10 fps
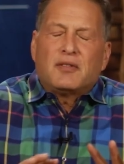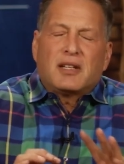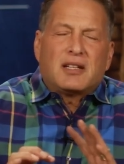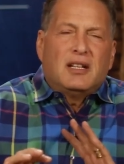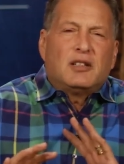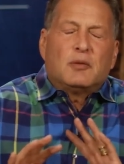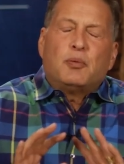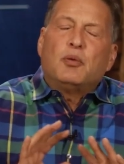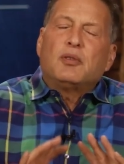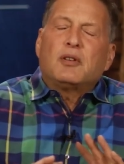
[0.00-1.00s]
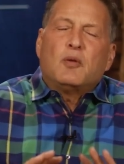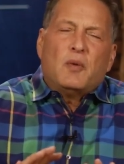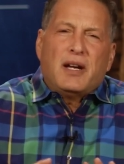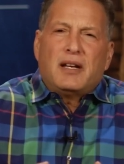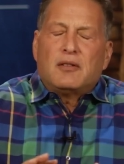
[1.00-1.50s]
You're like, you're pulling
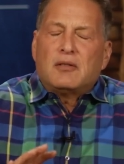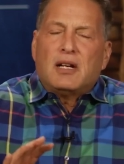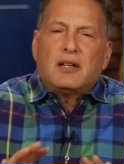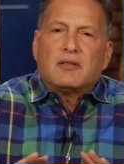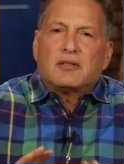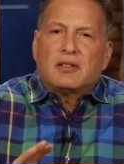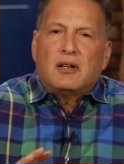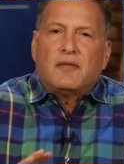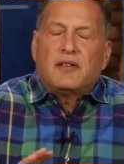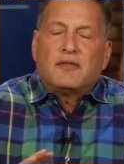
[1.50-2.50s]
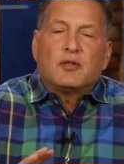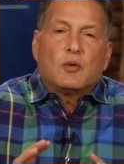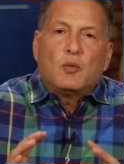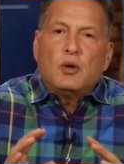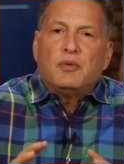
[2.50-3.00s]
away and you're not yourself. And if you're
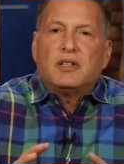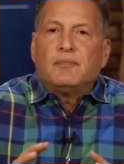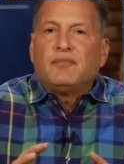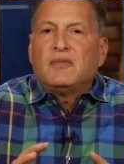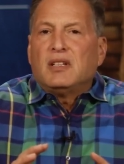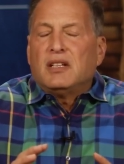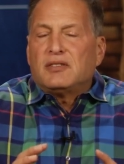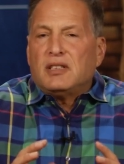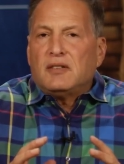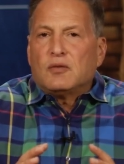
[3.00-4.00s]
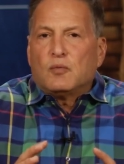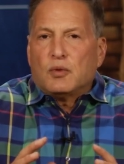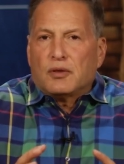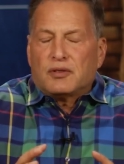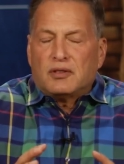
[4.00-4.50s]
a woman, it's
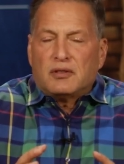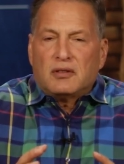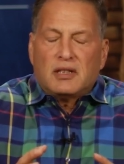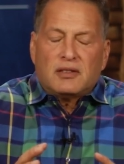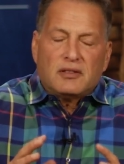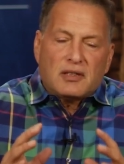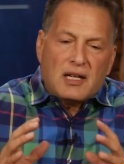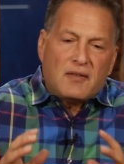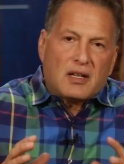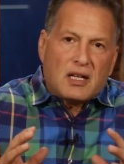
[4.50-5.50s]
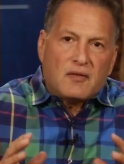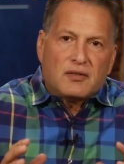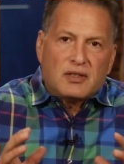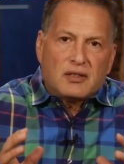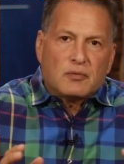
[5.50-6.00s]
even worse. And let's just have that
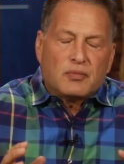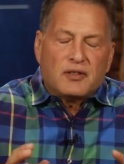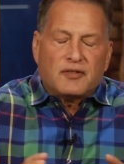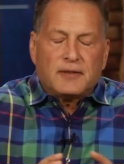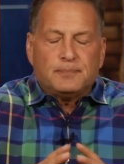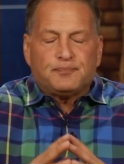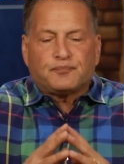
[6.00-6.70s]
conversation briefly.